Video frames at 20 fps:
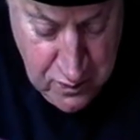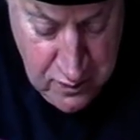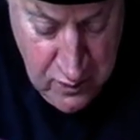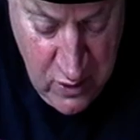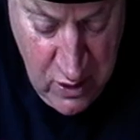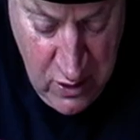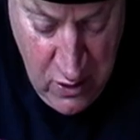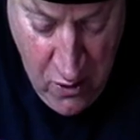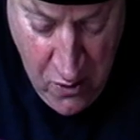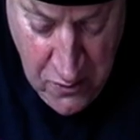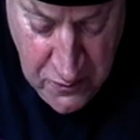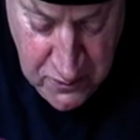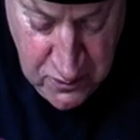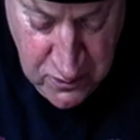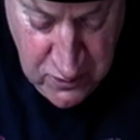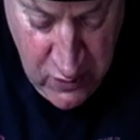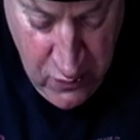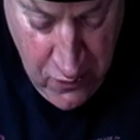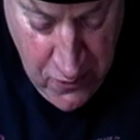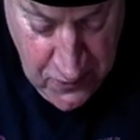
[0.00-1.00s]
And
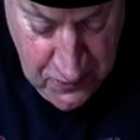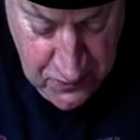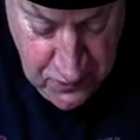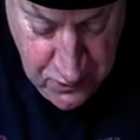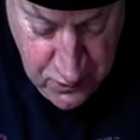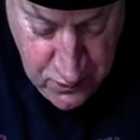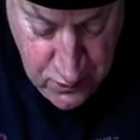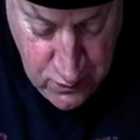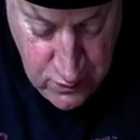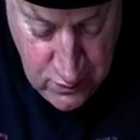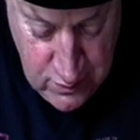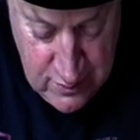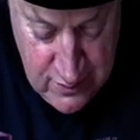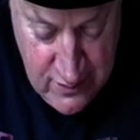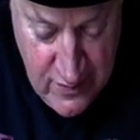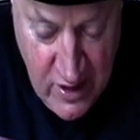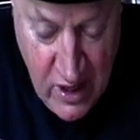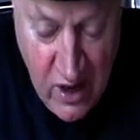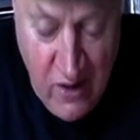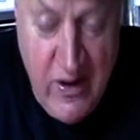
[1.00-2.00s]

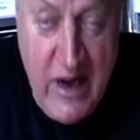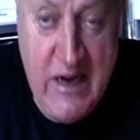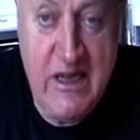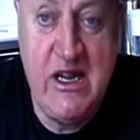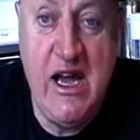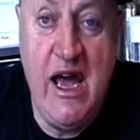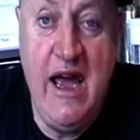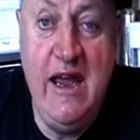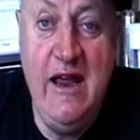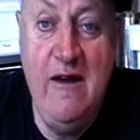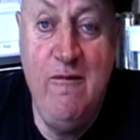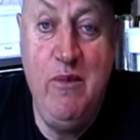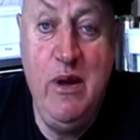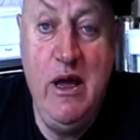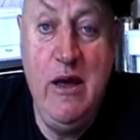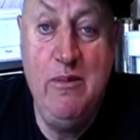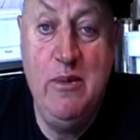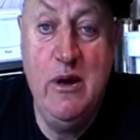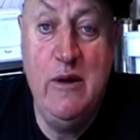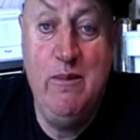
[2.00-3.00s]
that cayenne
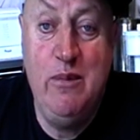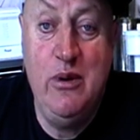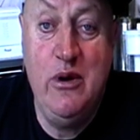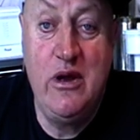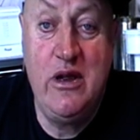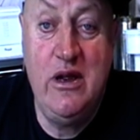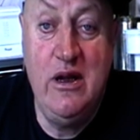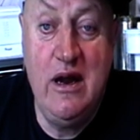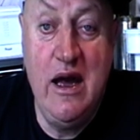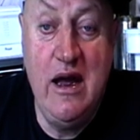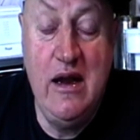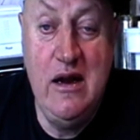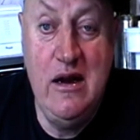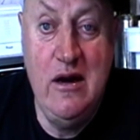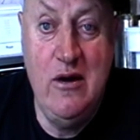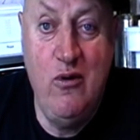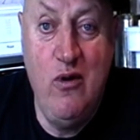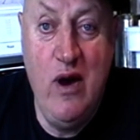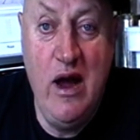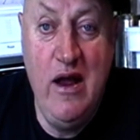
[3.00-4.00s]
pepper percolating
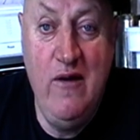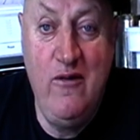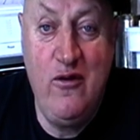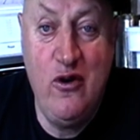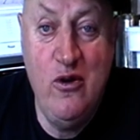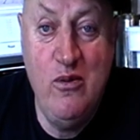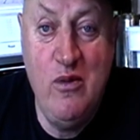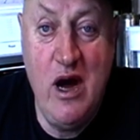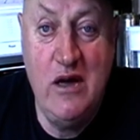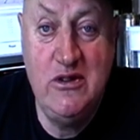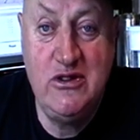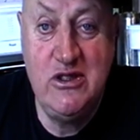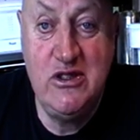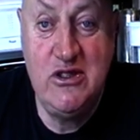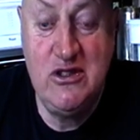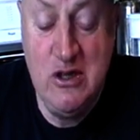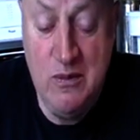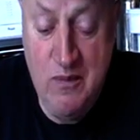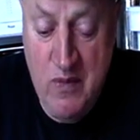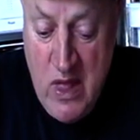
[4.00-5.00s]
away through my
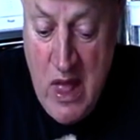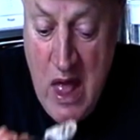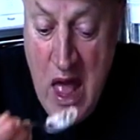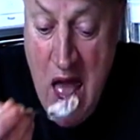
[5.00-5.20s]
system.